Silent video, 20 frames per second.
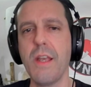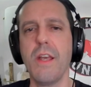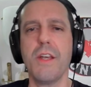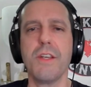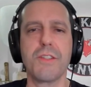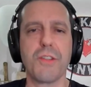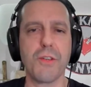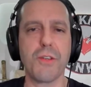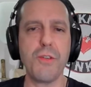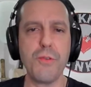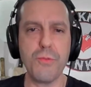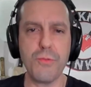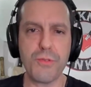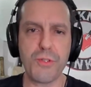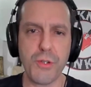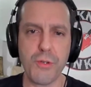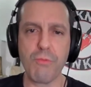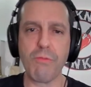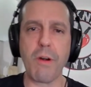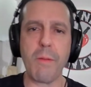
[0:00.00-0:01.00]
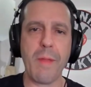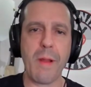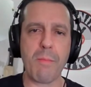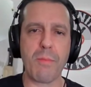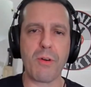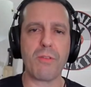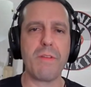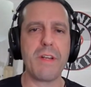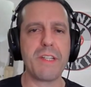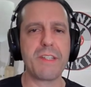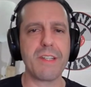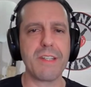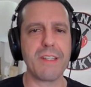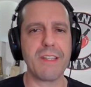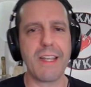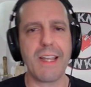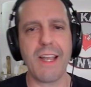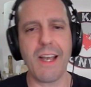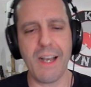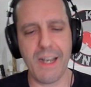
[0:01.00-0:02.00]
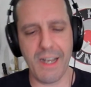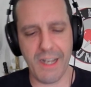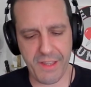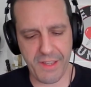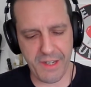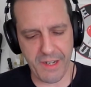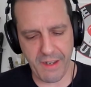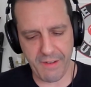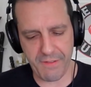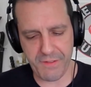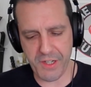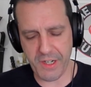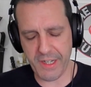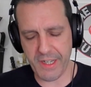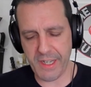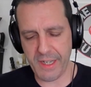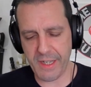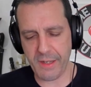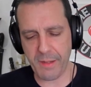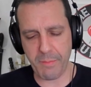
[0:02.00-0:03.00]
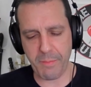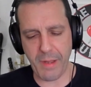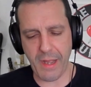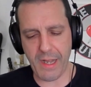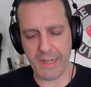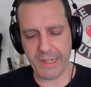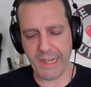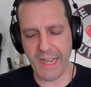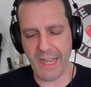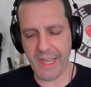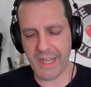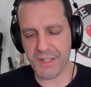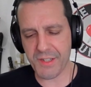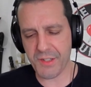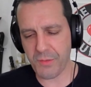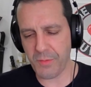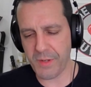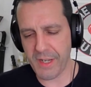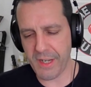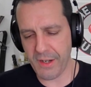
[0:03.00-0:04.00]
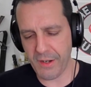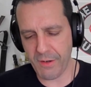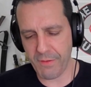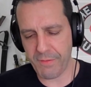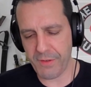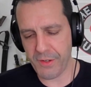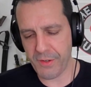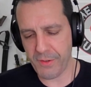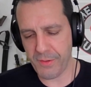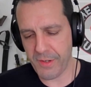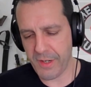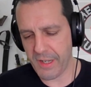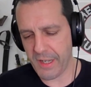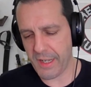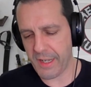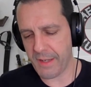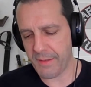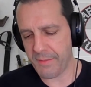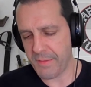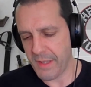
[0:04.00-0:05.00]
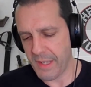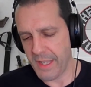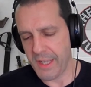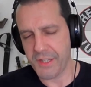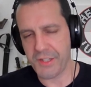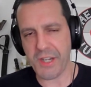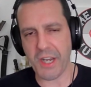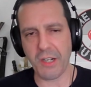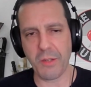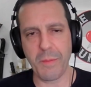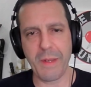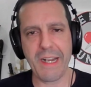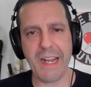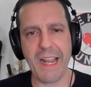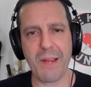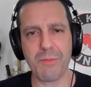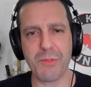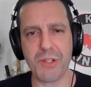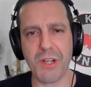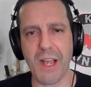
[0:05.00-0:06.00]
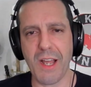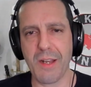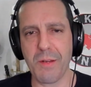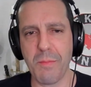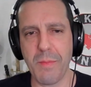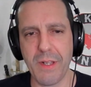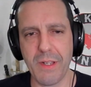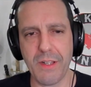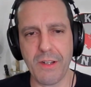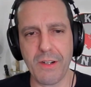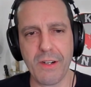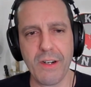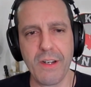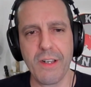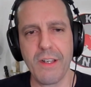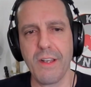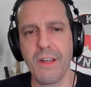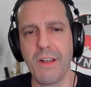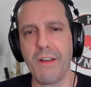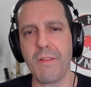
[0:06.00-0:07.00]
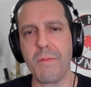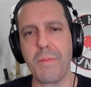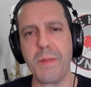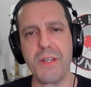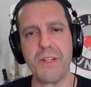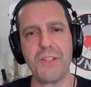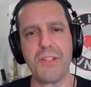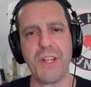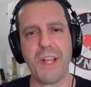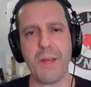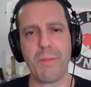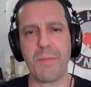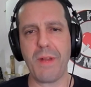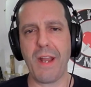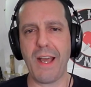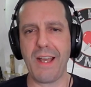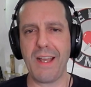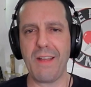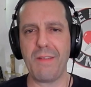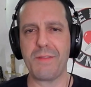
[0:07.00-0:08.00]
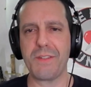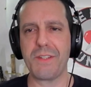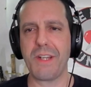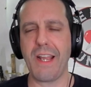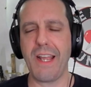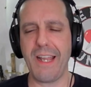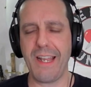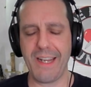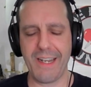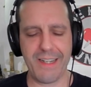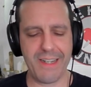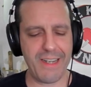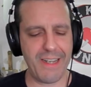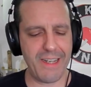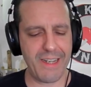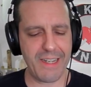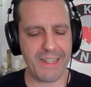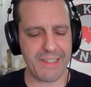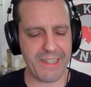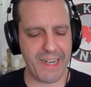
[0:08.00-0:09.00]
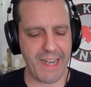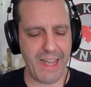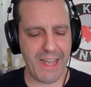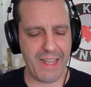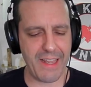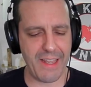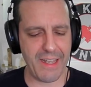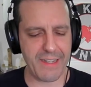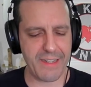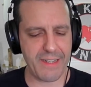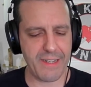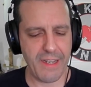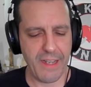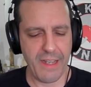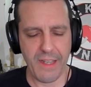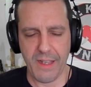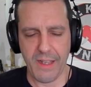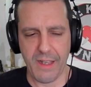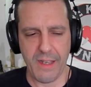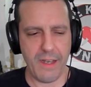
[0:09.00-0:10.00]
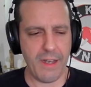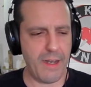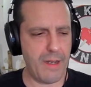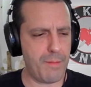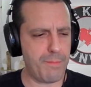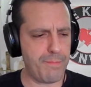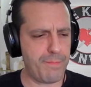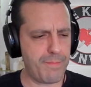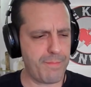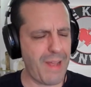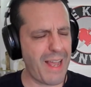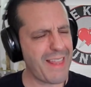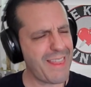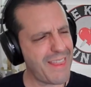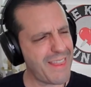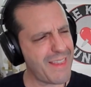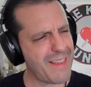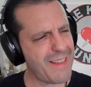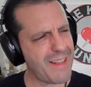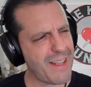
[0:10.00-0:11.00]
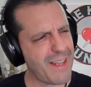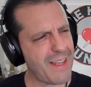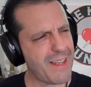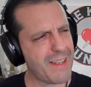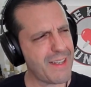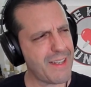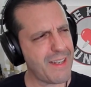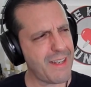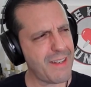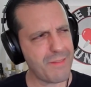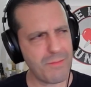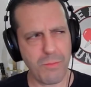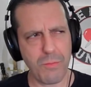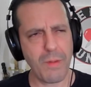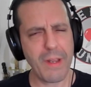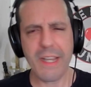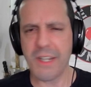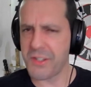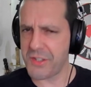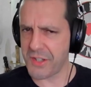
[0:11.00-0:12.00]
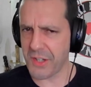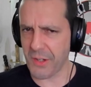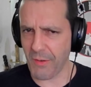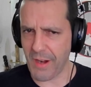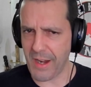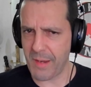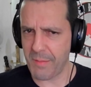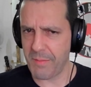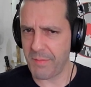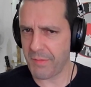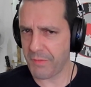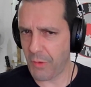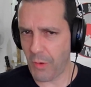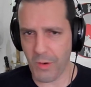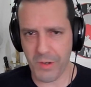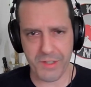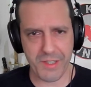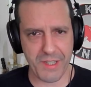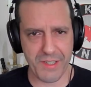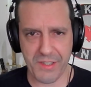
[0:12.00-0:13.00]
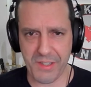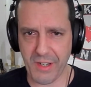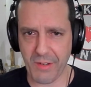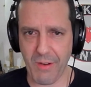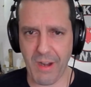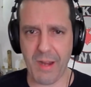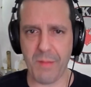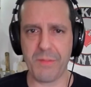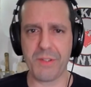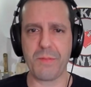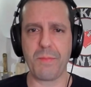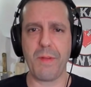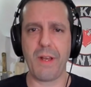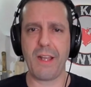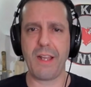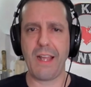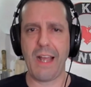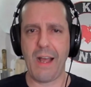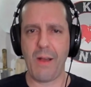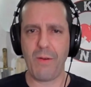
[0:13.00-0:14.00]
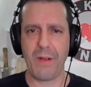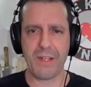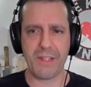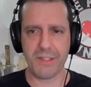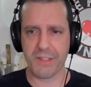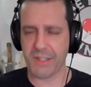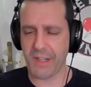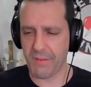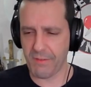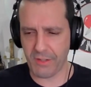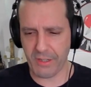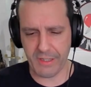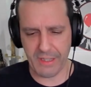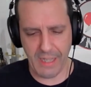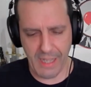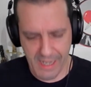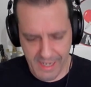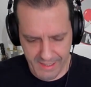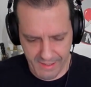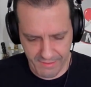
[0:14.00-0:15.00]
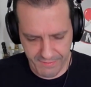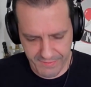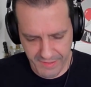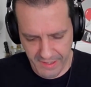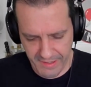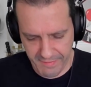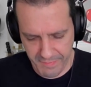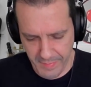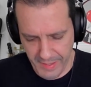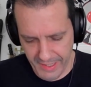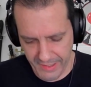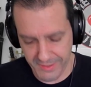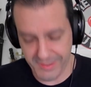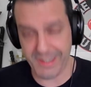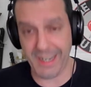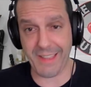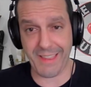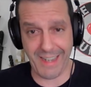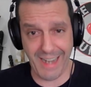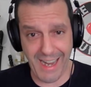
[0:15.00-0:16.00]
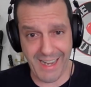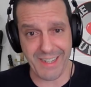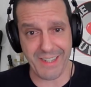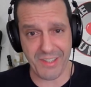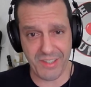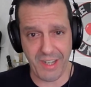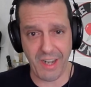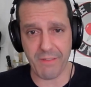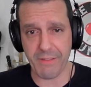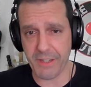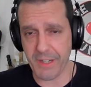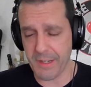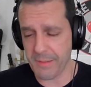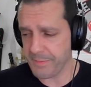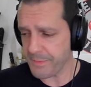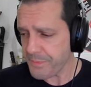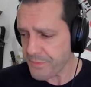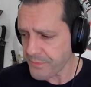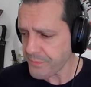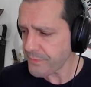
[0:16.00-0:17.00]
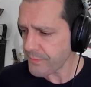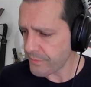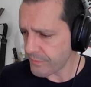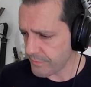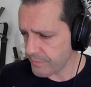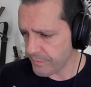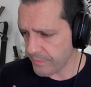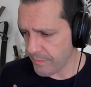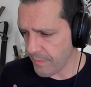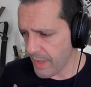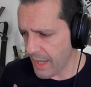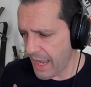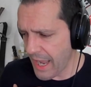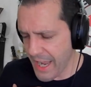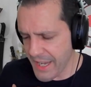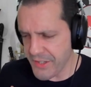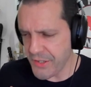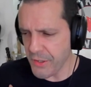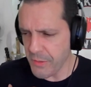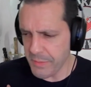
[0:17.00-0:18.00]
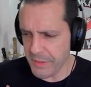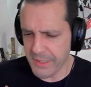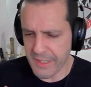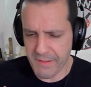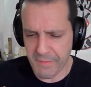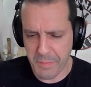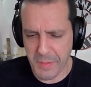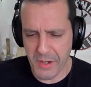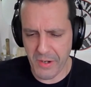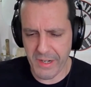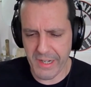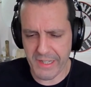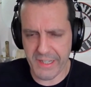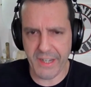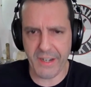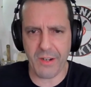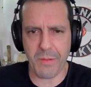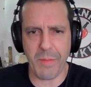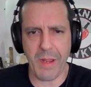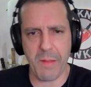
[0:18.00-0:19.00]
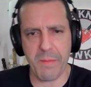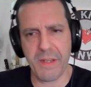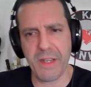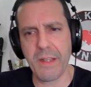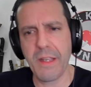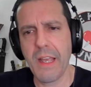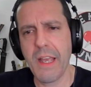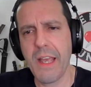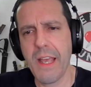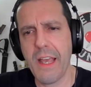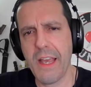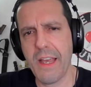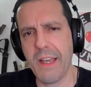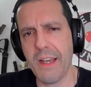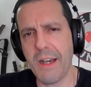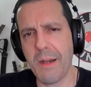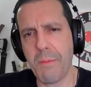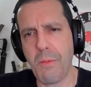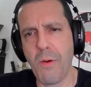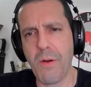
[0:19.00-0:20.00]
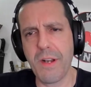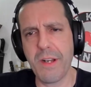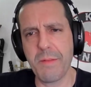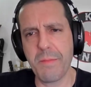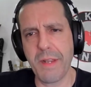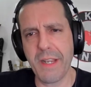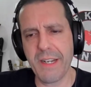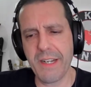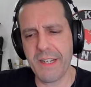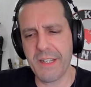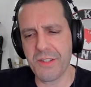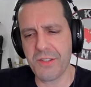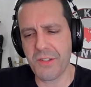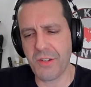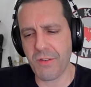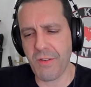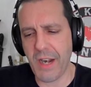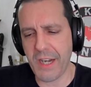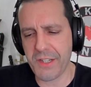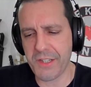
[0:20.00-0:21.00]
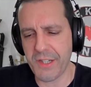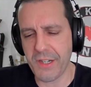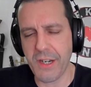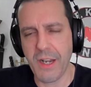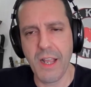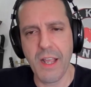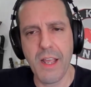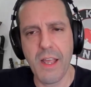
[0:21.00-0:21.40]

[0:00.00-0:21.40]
So you do remember recently on the Knife Junkie podcast, we interviewed uh, a gentleman named John Miller of B G M Knives. And uh, he's a guy that um, uh, Instagram, of course, Instagram is my how I discover a lot of knife makers. Not that I discovered him. I do believe Bearded Gear maybe uh, pointed me in his direction.